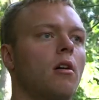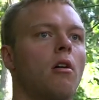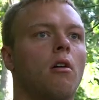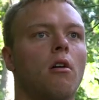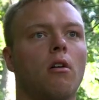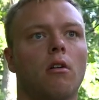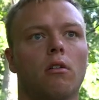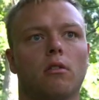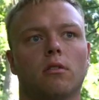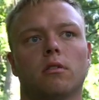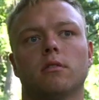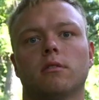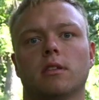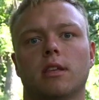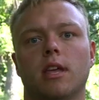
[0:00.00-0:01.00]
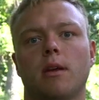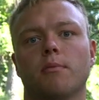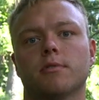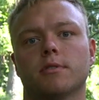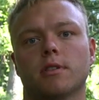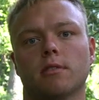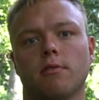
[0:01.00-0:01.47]
all the
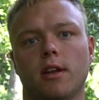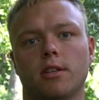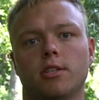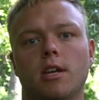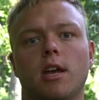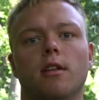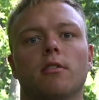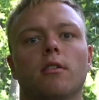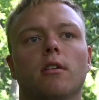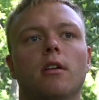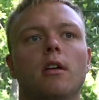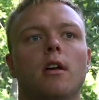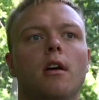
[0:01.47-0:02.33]
cameras to the right channel.